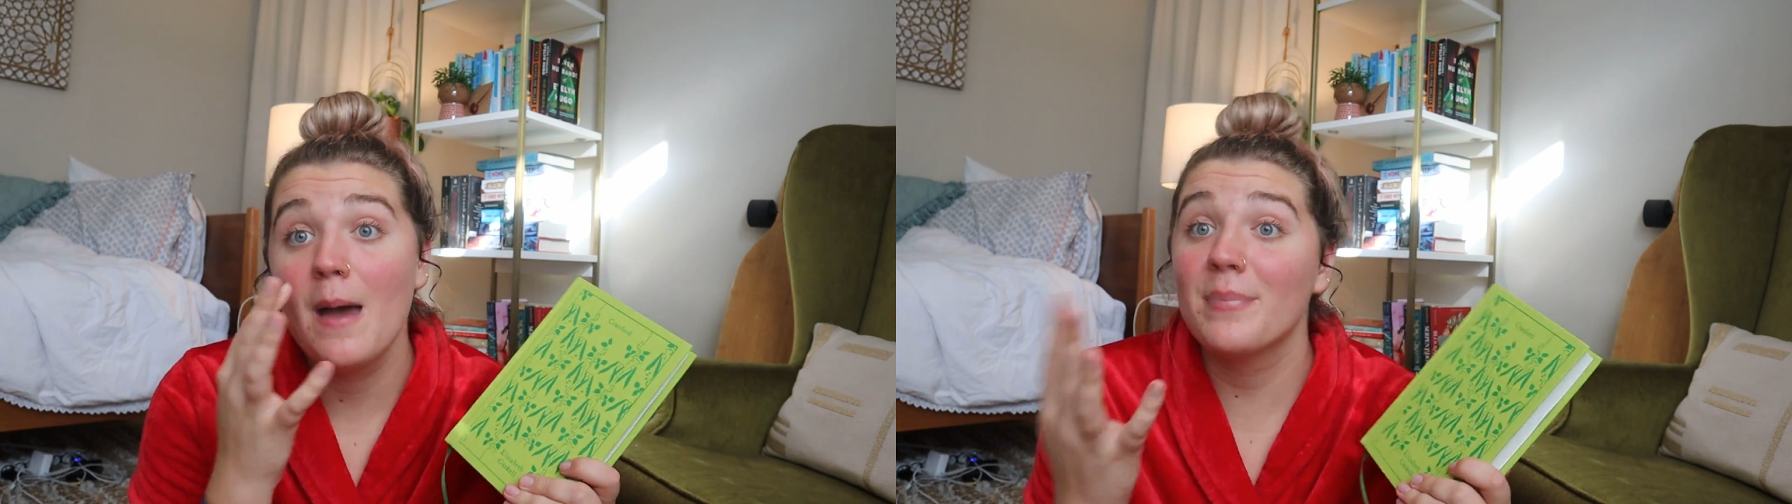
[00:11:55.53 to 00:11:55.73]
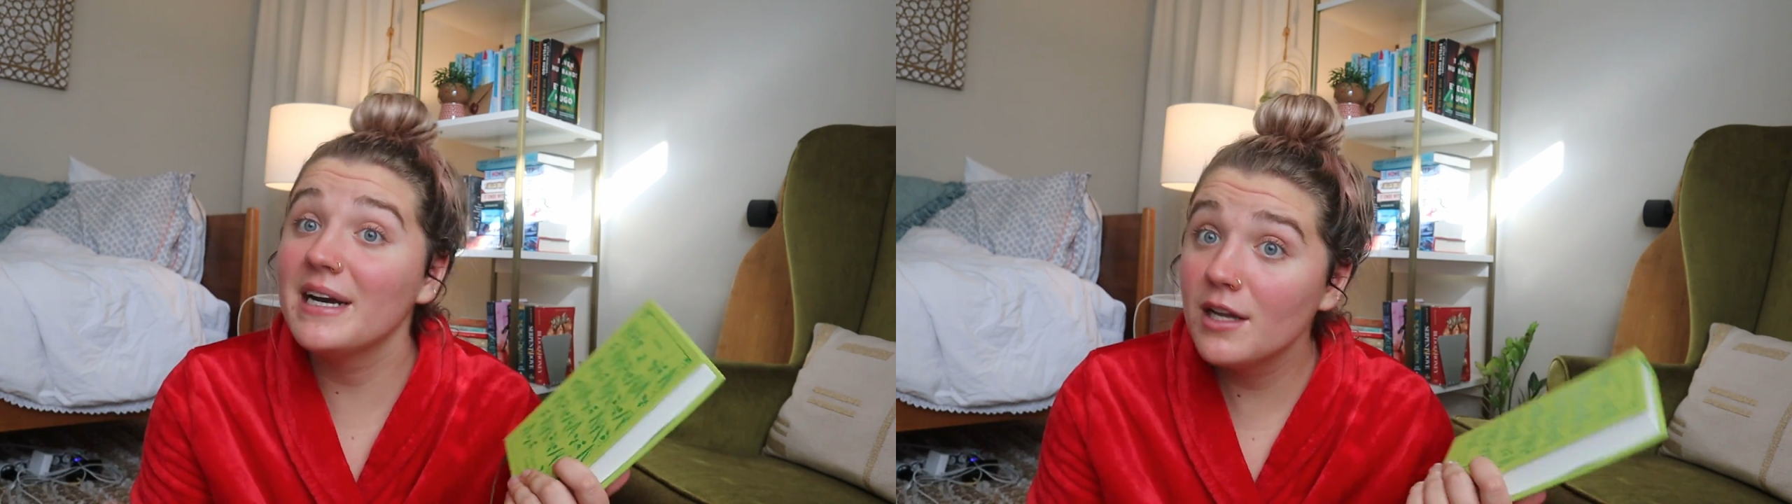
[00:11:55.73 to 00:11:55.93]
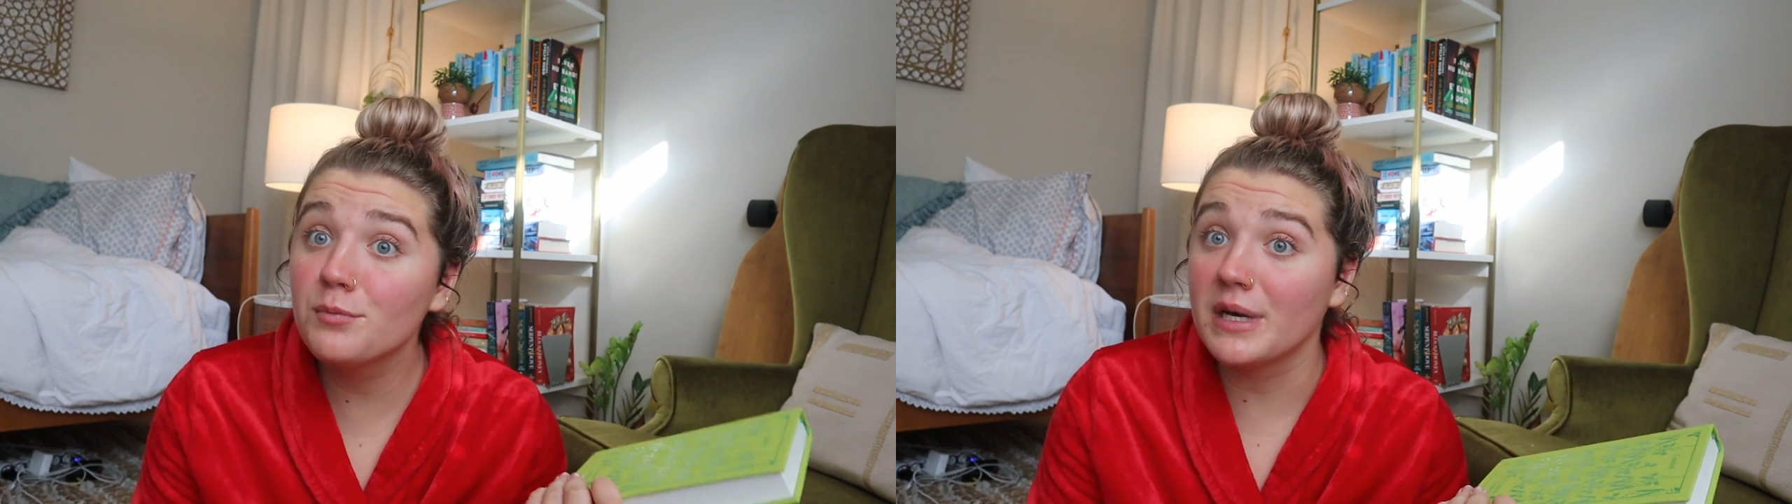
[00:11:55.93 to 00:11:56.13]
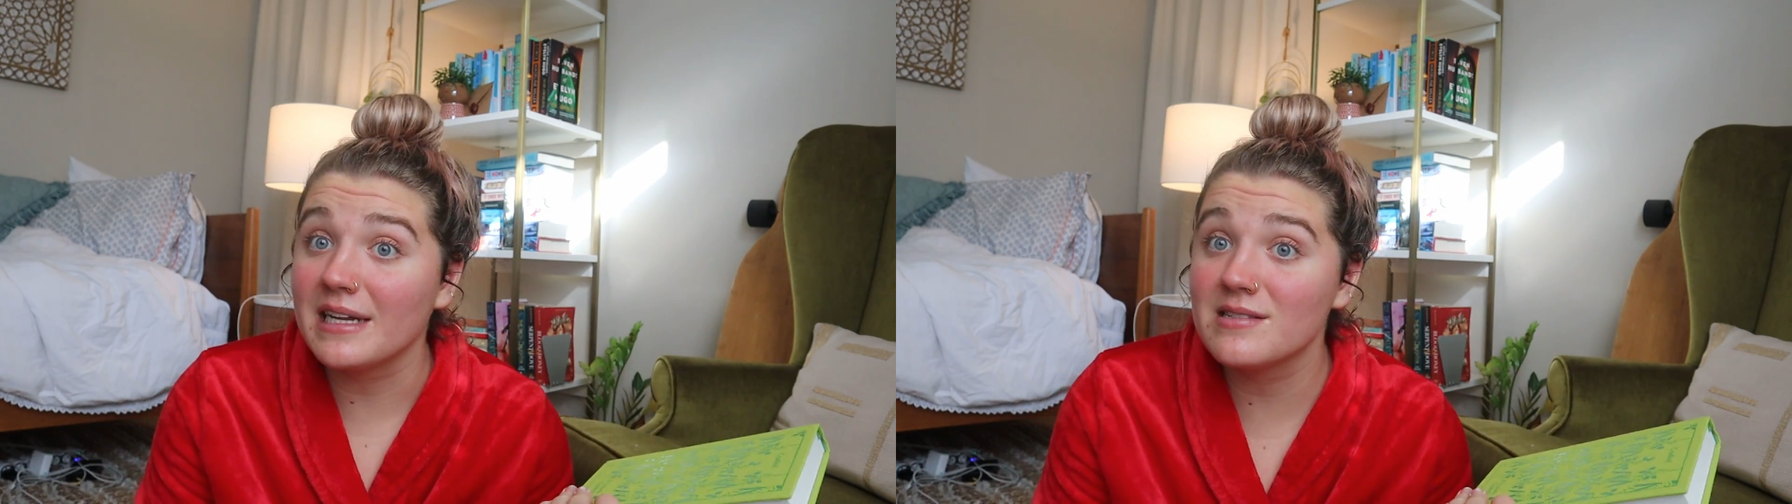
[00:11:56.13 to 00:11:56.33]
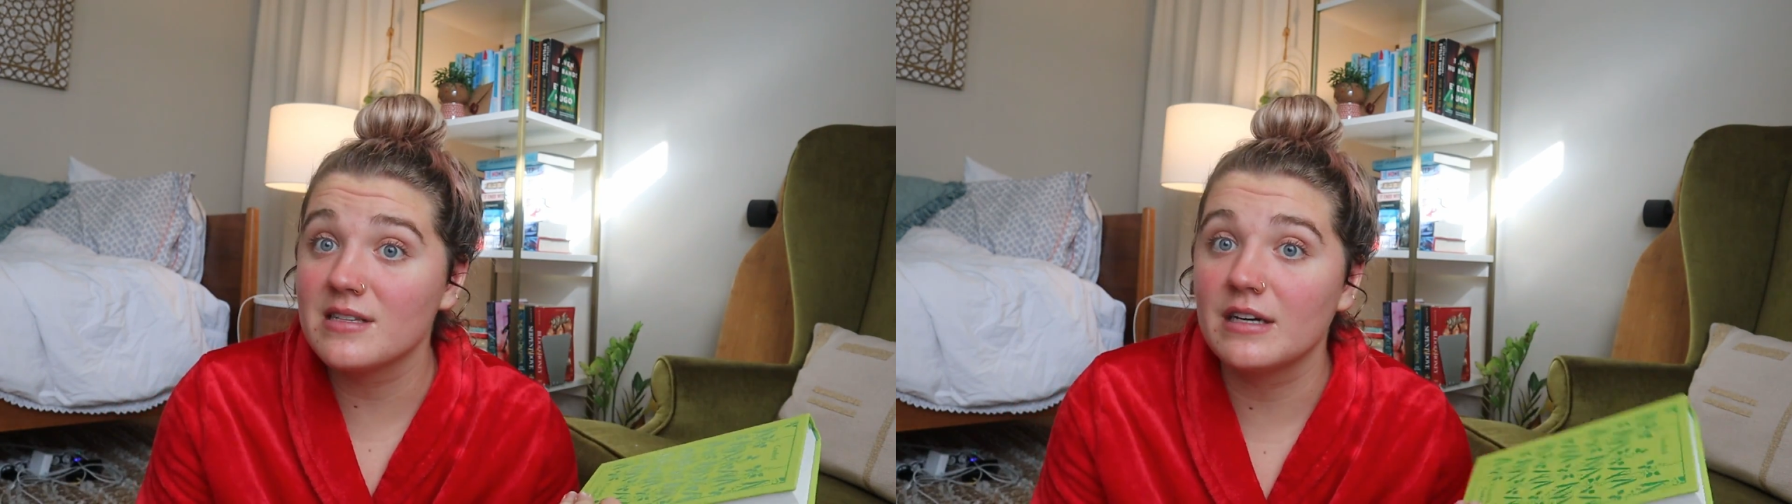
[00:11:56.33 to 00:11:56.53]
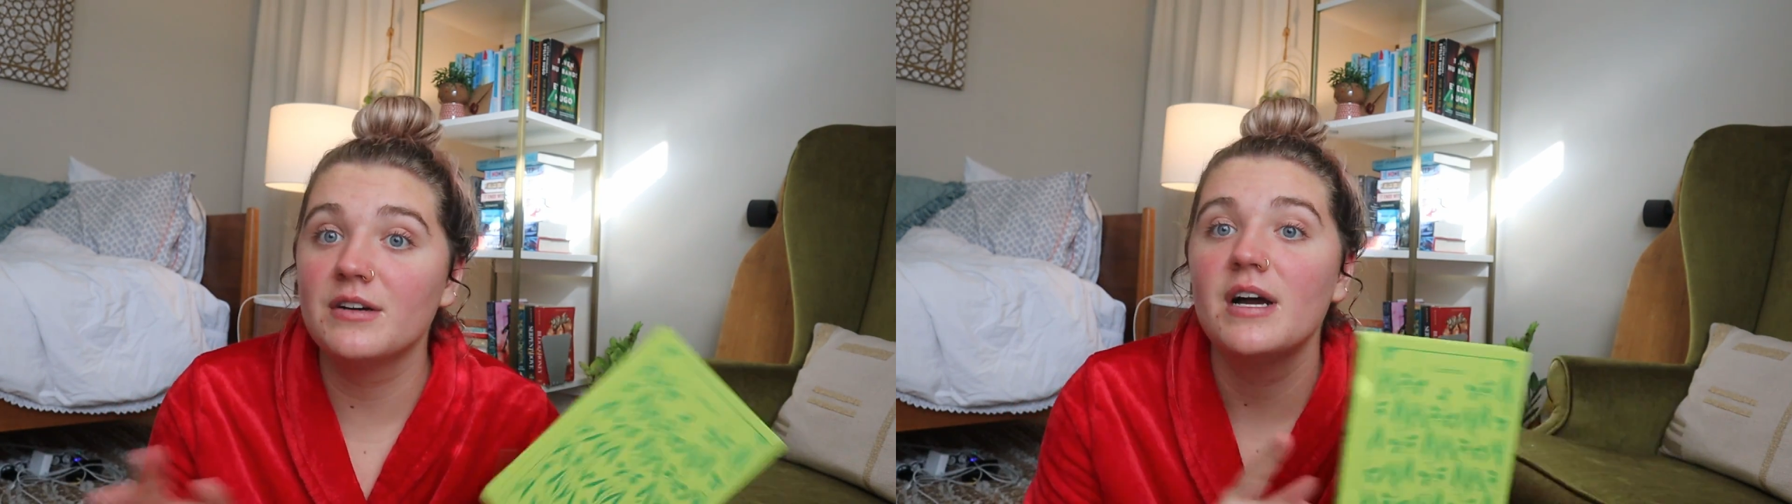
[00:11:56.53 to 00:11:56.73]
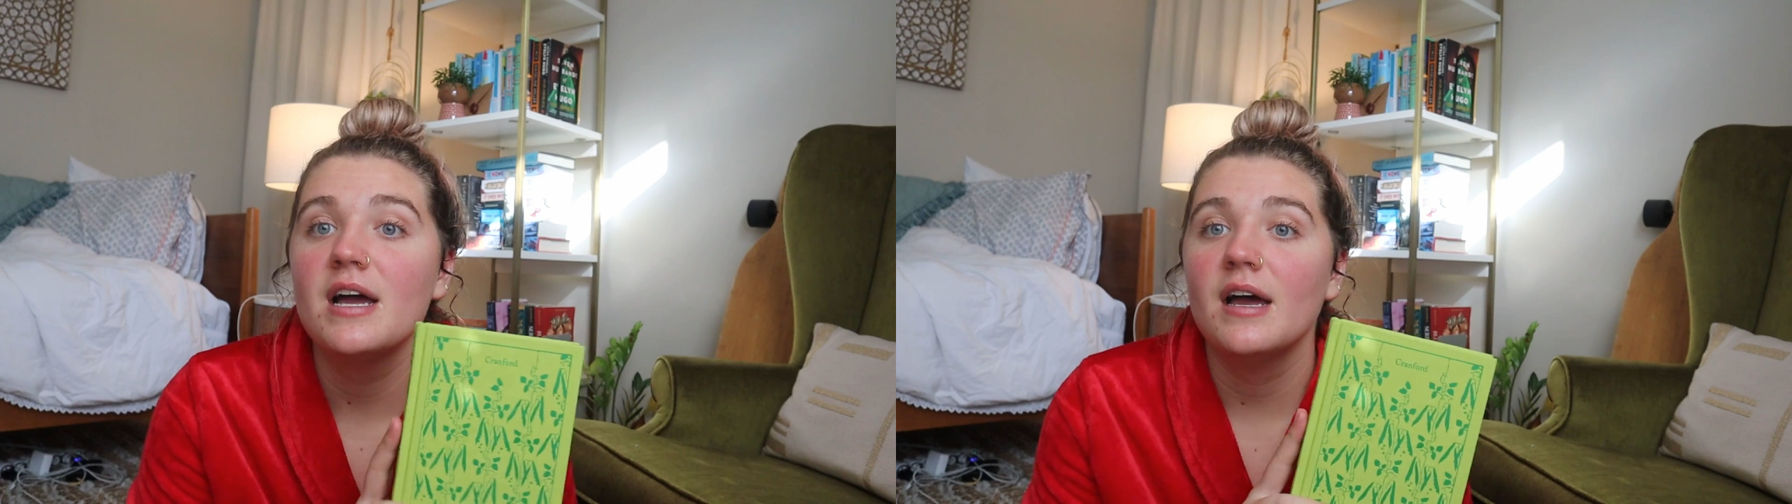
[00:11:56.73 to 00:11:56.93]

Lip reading: but I did read it still.